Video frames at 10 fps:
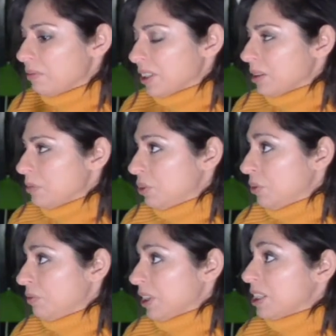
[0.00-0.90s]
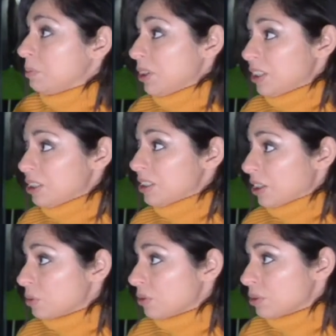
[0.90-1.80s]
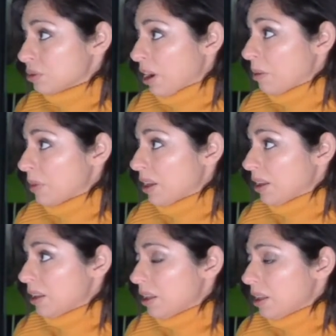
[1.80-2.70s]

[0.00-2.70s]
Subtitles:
victims who have experienced sexual trauma,